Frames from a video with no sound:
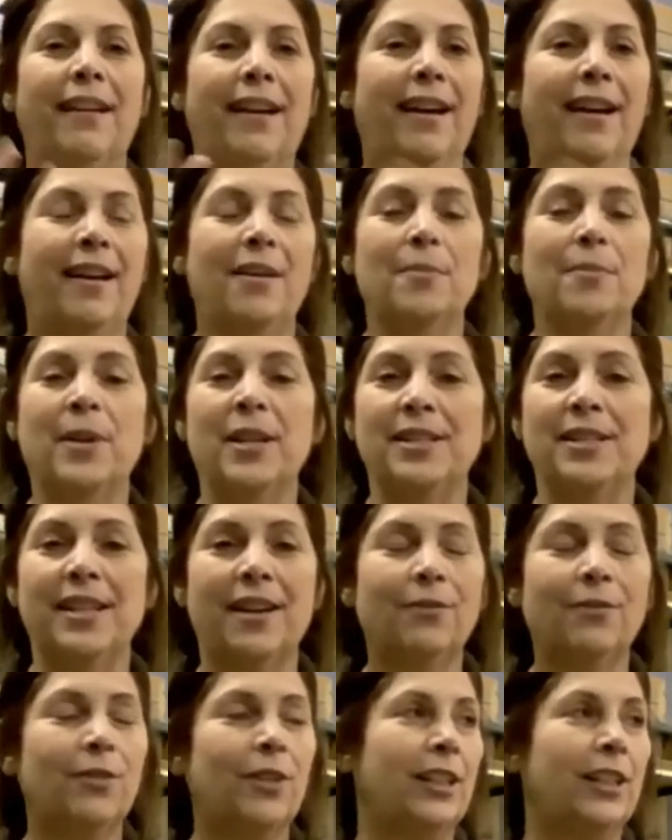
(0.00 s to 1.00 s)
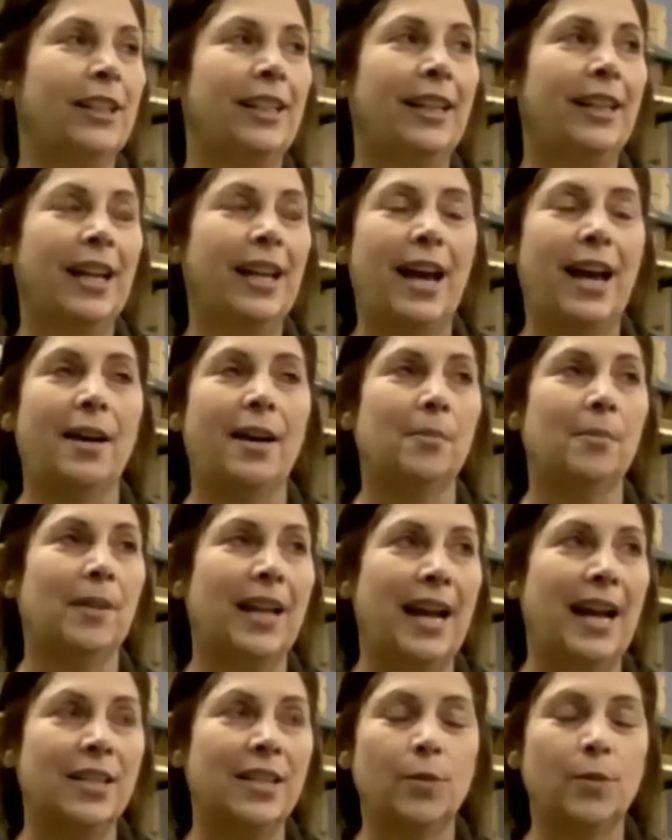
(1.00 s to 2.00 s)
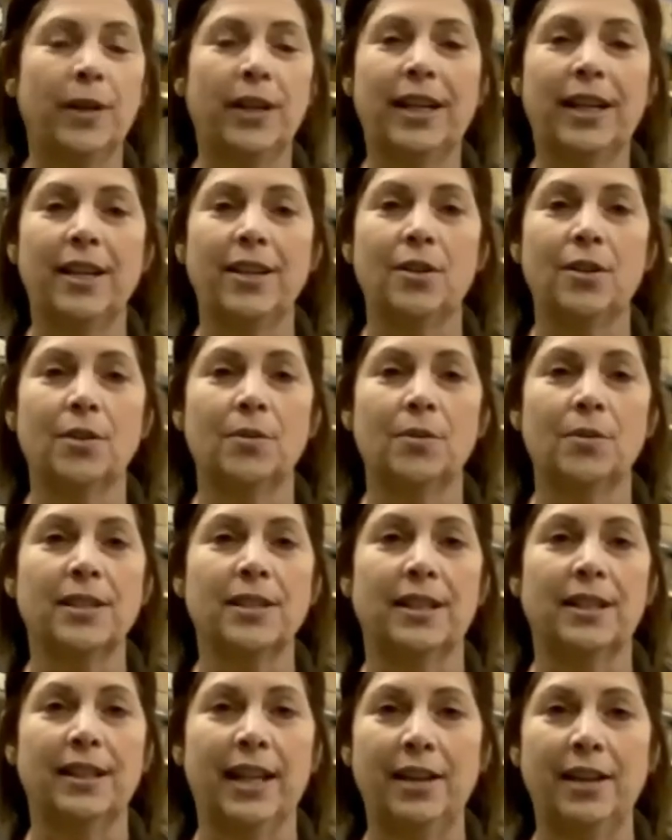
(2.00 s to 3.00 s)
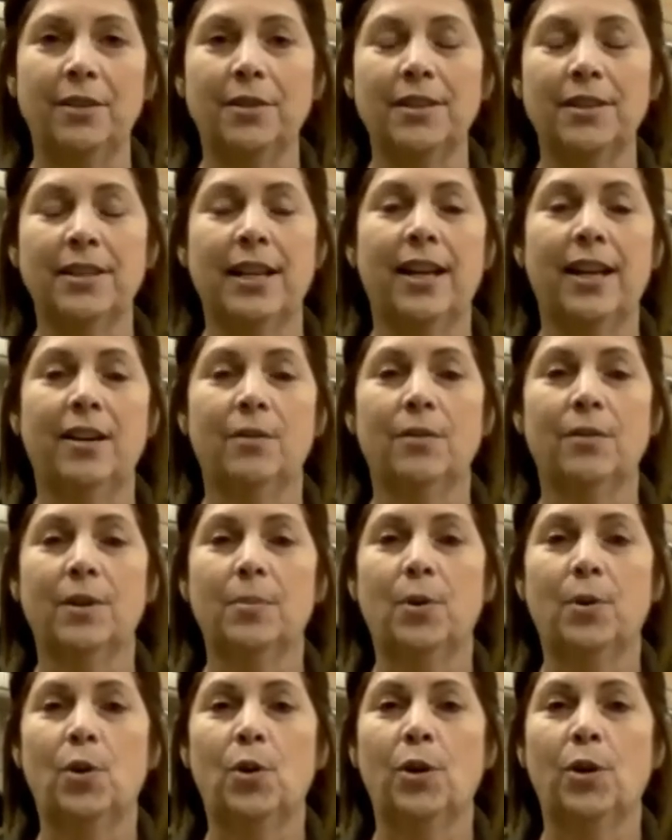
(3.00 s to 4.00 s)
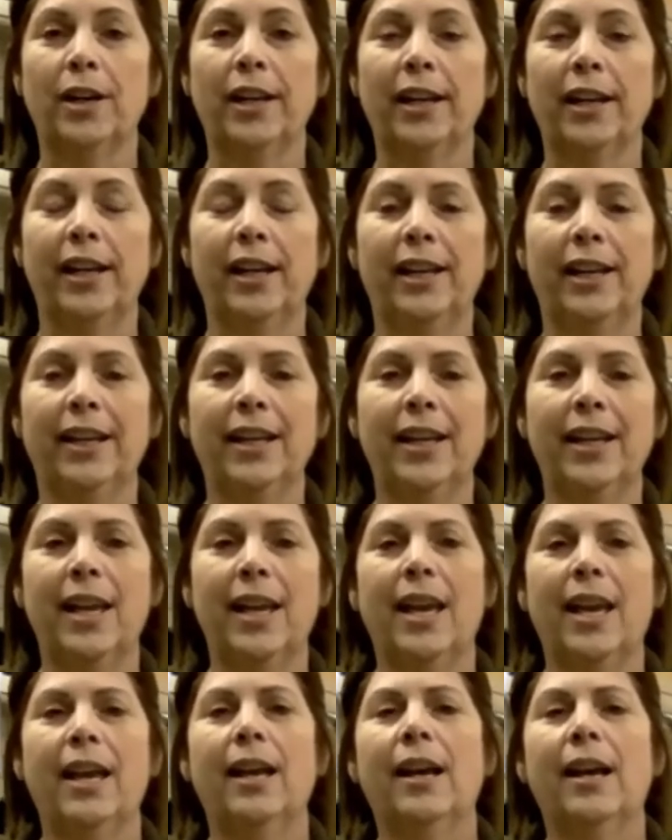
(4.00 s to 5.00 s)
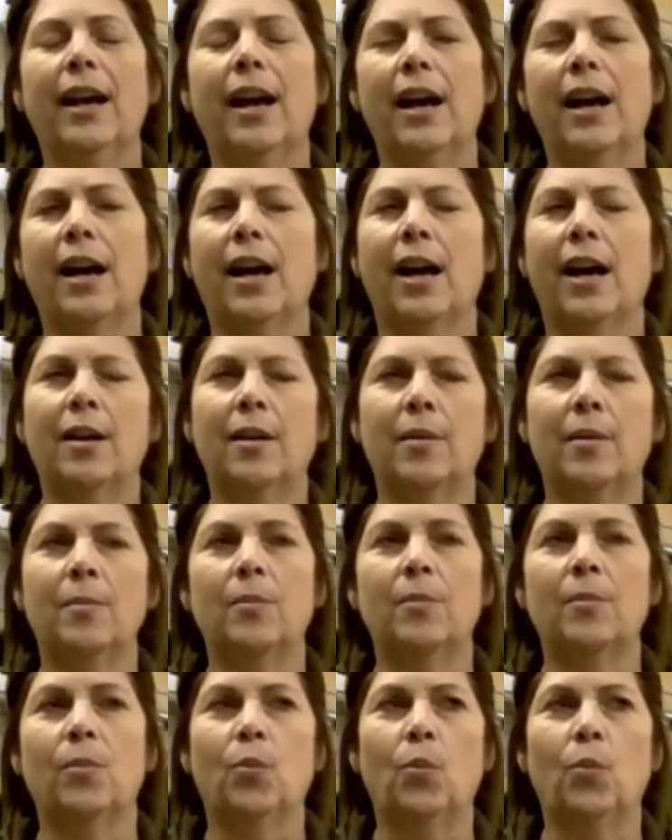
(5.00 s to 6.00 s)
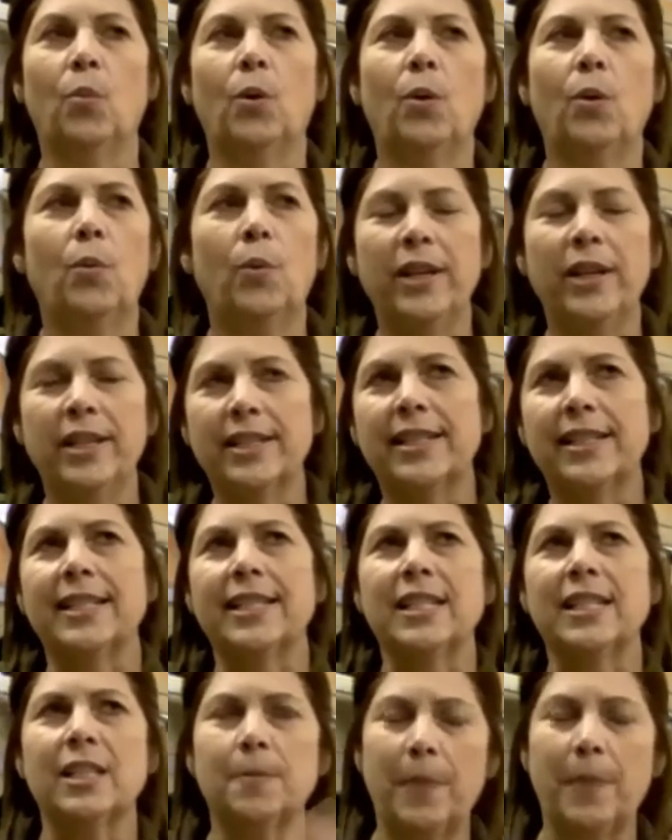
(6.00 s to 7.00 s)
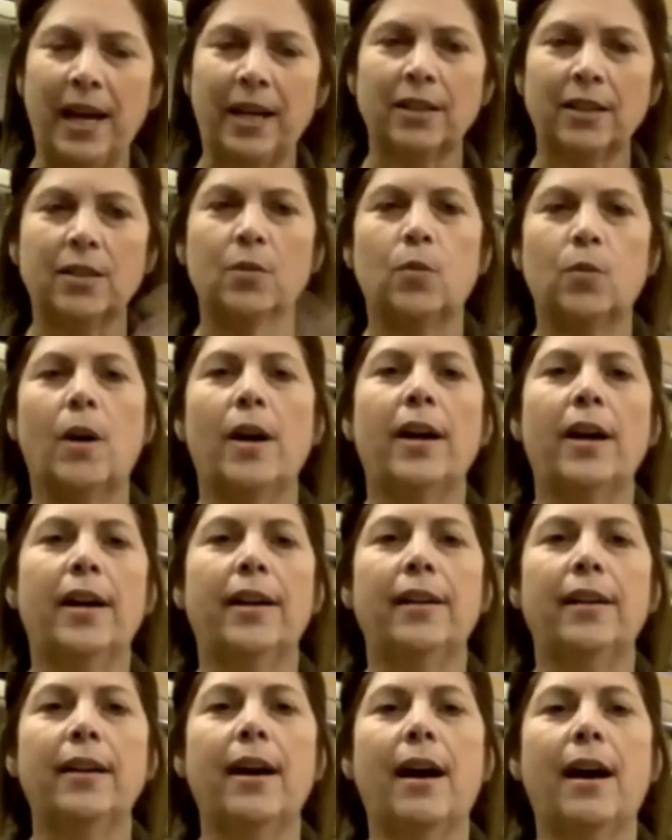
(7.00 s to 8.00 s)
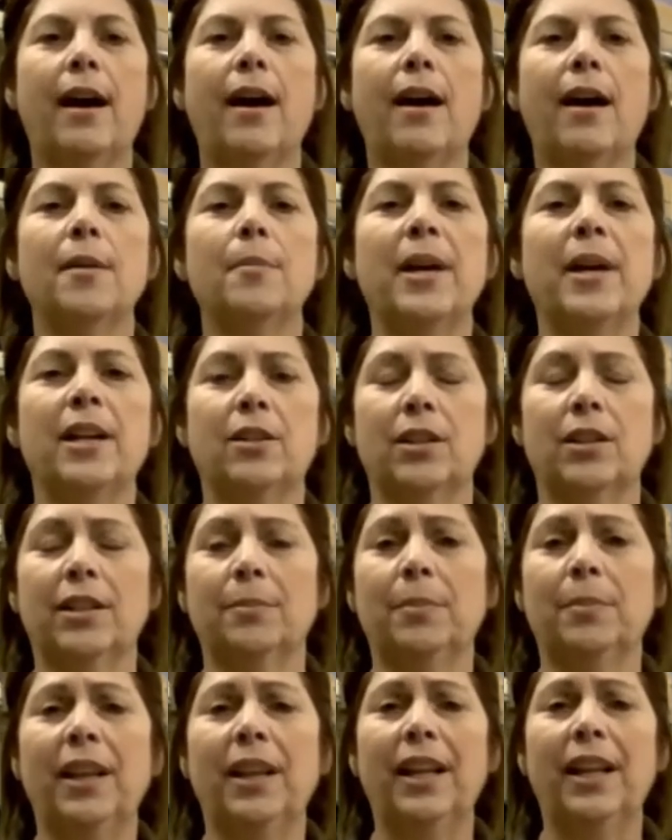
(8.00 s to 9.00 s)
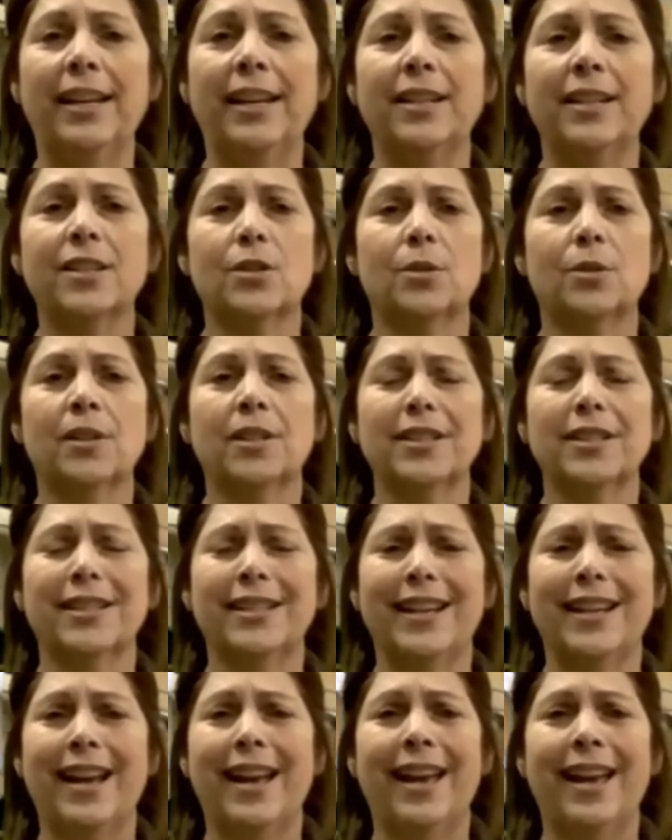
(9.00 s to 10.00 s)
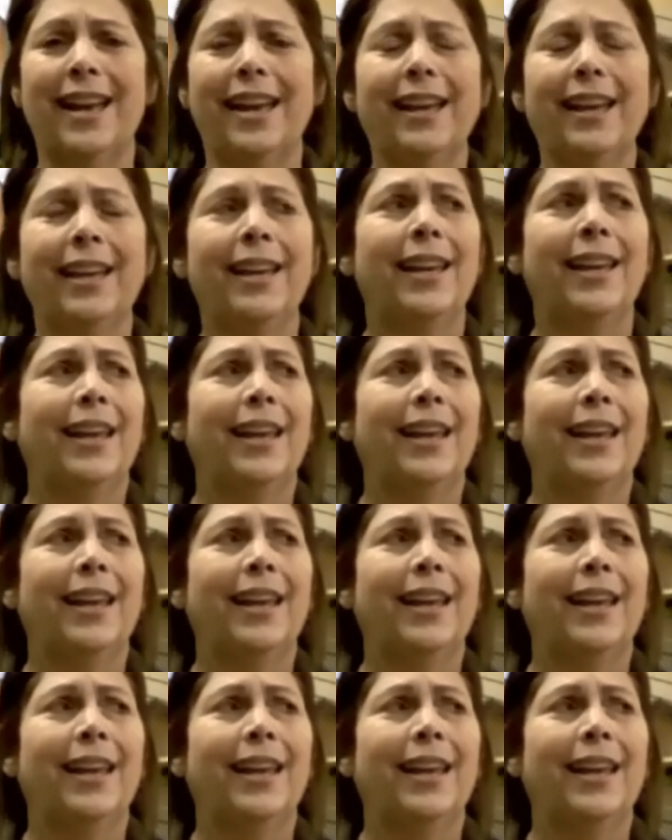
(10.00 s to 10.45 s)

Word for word: Uh, but definitely um, last week, I know there was a Leonardtown reporting. Um, we suspect one um, at our La Plata store today.